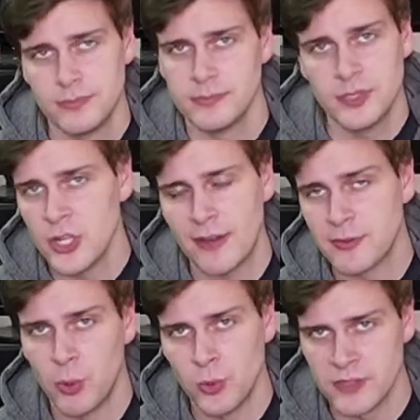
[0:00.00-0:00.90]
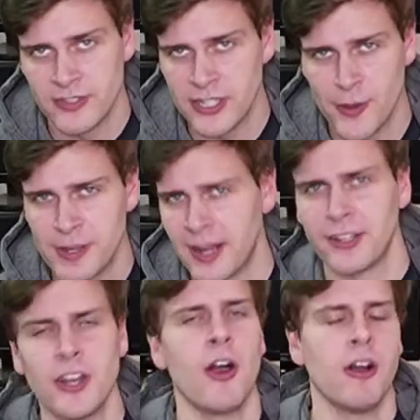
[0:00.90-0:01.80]
you don't have to pause the video and be like,
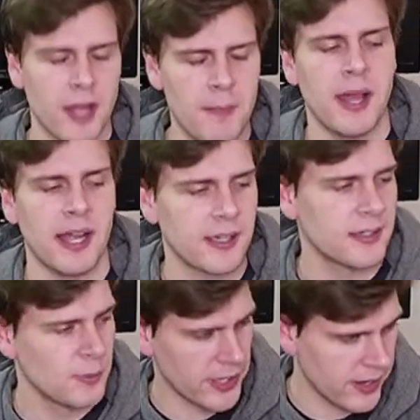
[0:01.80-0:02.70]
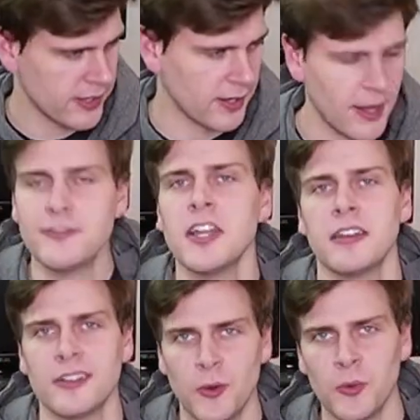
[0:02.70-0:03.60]
no, I'll come back when I've
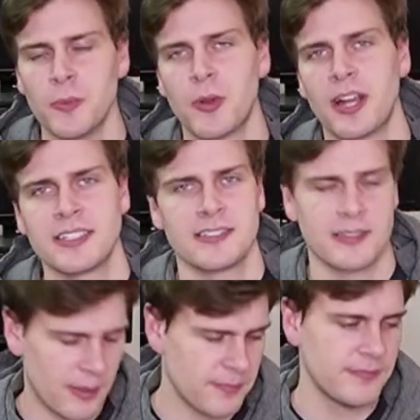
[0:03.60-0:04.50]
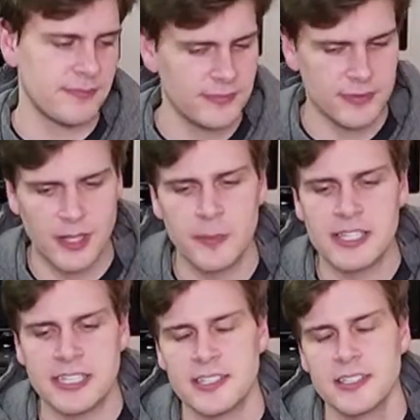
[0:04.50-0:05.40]
done all the practice. There'll be
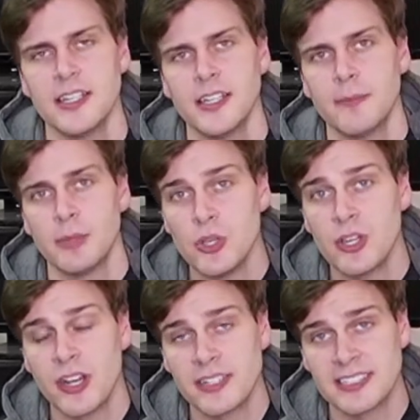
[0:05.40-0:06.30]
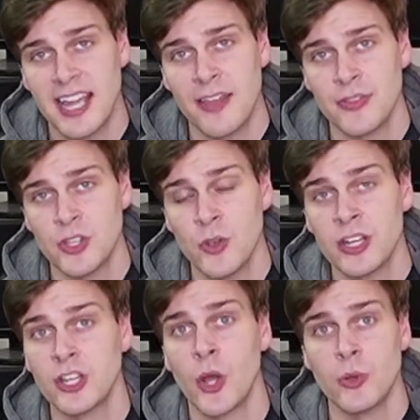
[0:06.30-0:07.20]
years. But you can understand that you're going
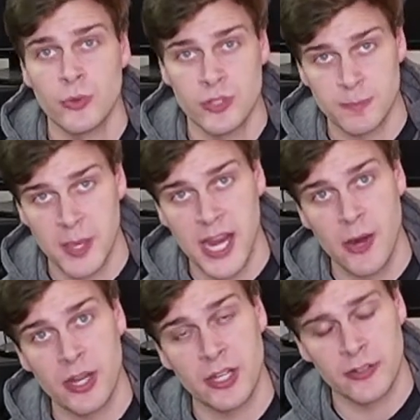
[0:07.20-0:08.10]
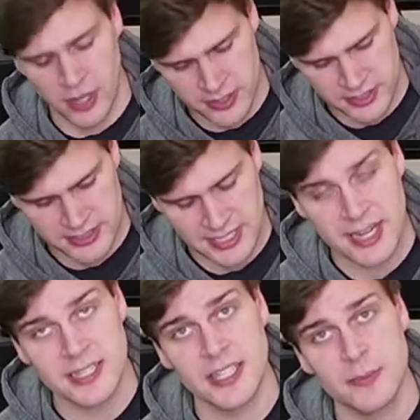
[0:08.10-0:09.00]
to go through this period of
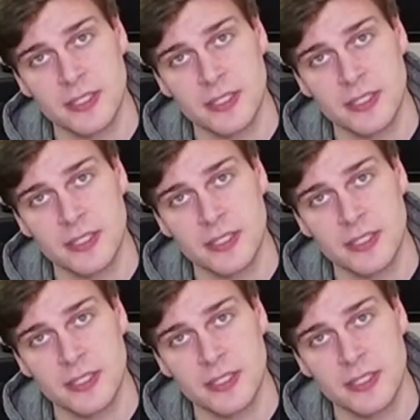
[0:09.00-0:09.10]
understanding them as